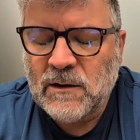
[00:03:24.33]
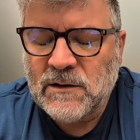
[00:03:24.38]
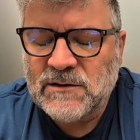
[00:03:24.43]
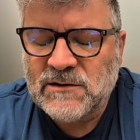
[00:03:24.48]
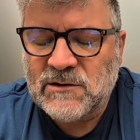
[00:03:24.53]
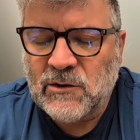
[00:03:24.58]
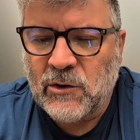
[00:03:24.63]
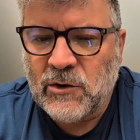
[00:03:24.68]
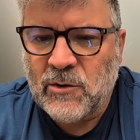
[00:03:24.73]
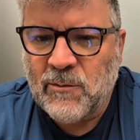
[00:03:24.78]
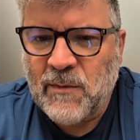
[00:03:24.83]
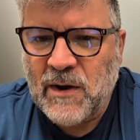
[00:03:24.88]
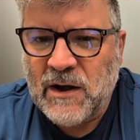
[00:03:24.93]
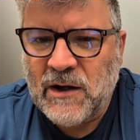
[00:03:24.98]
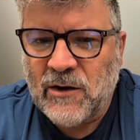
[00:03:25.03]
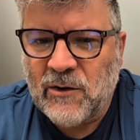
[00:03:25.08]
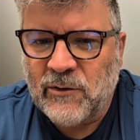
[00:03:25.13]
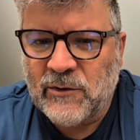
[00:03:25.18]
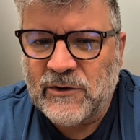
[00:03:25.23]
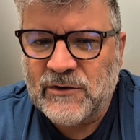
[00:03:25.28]
So you may
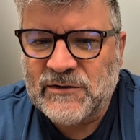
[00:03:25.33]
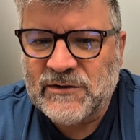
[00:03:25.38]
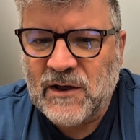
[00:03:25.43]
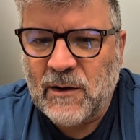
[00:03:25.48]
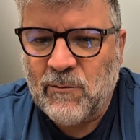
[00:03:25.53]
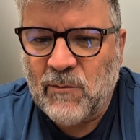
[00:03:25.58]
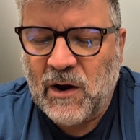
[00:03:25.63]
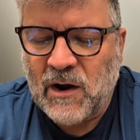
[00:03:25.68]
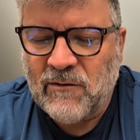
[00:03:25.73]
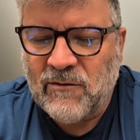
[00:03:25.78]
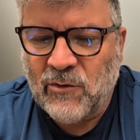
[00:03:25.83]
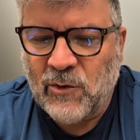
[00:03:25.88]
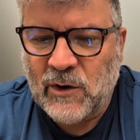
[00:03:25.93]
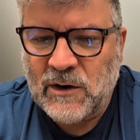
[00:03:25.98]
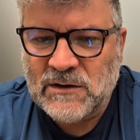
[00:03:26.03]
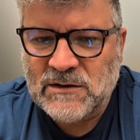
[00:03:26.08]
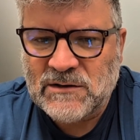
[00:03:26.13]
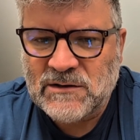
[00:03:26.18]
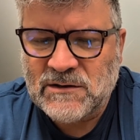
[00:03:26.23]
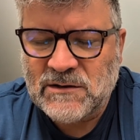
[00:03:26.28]
notice that my
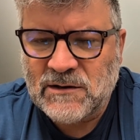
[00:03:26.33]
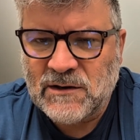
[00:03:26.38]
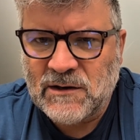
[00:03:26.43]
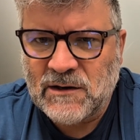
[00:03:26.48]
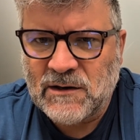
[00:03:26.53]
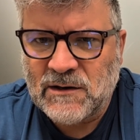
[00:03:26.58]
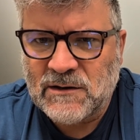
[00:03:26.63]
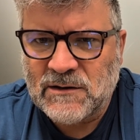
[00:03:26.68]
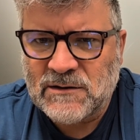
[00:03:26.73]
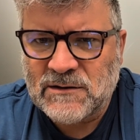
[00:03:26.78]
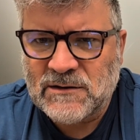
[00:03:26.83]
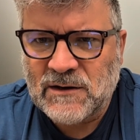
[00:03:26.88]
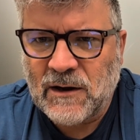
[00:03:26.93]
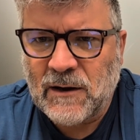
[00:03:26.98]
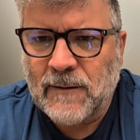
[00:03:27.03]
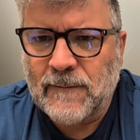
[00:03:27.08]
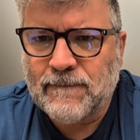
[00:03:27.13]
voice is